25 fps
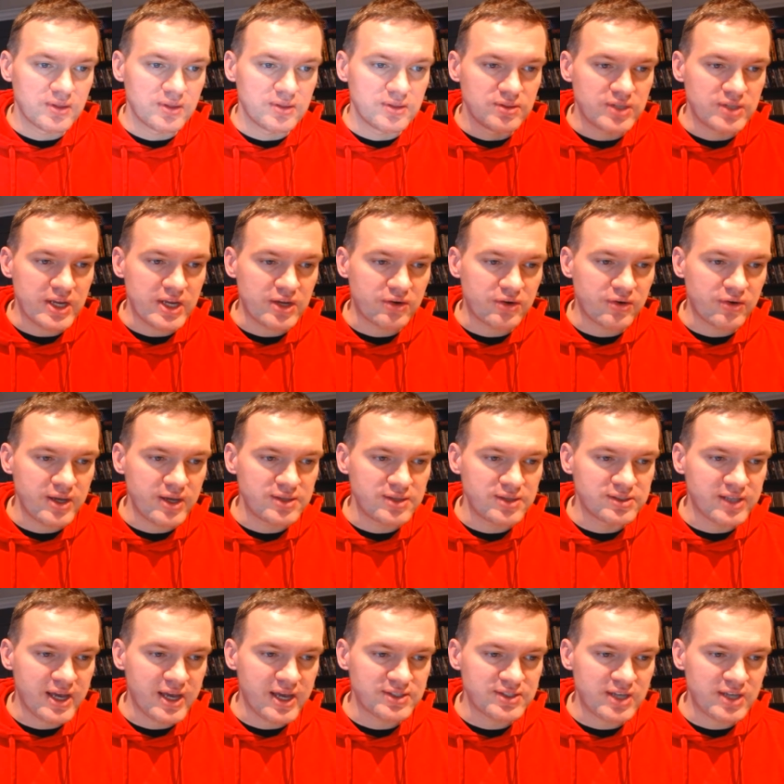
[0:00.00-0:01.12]
Daniel Craig's
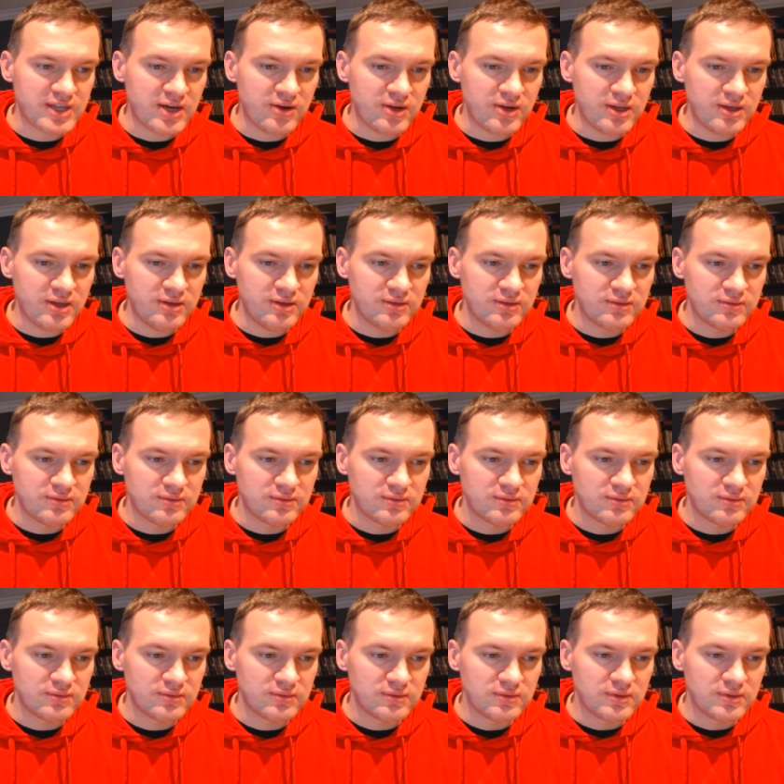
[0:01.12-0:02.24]
last outing
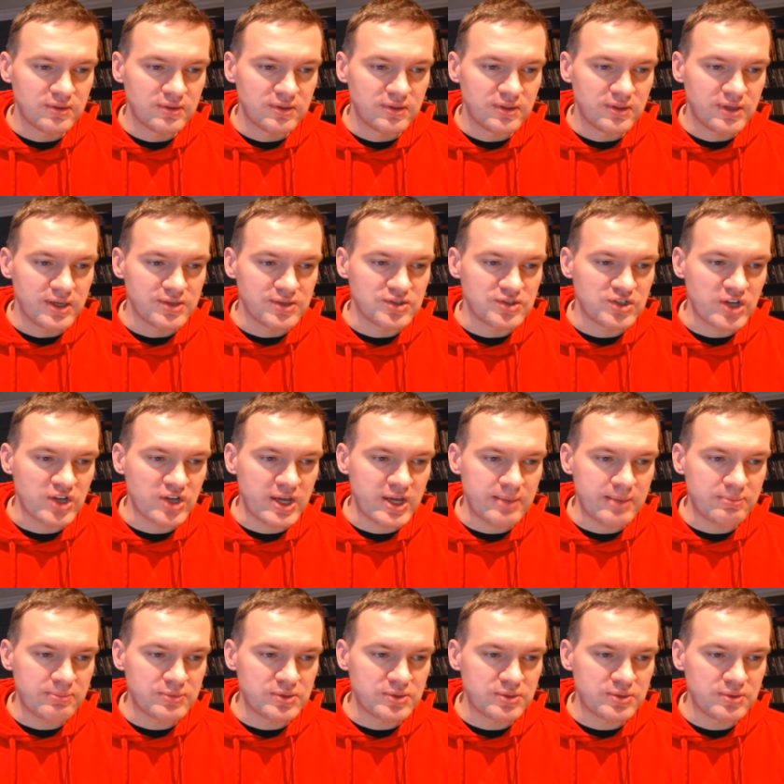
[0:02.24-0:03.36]
as
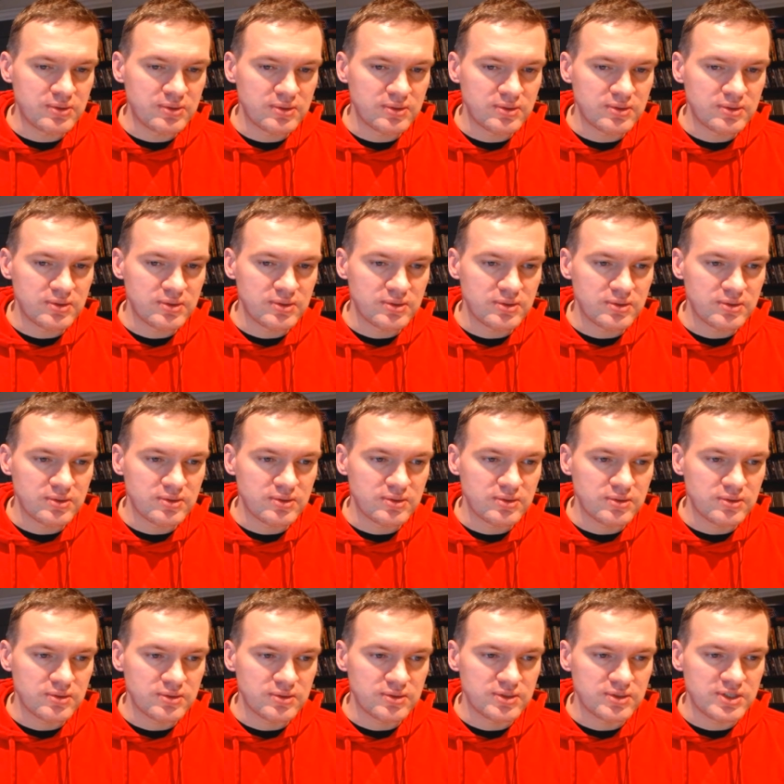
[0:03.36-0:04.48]
James
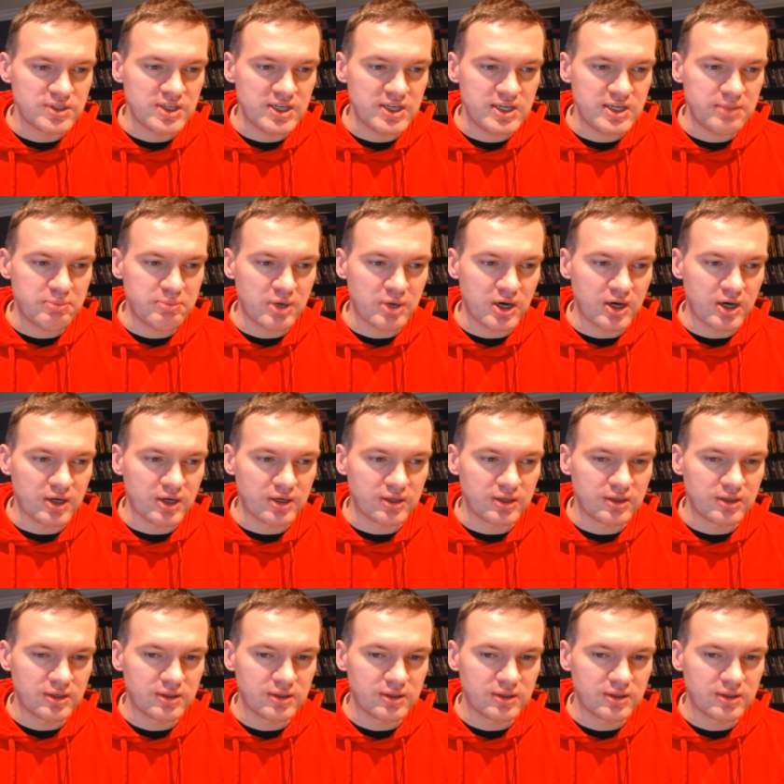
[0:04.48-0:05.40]
T. Bond.